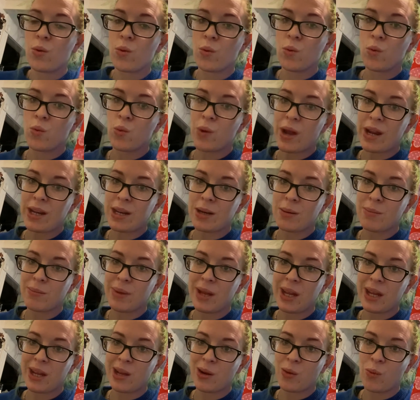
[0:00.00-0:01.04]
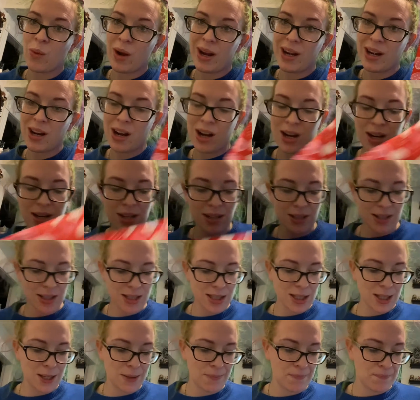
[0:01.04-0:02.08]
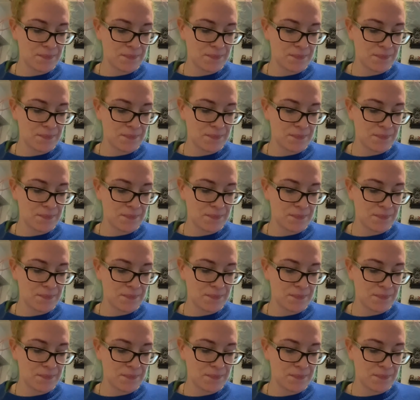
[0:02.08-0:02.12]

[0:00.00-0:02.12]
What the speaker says: red and pink and white hearts.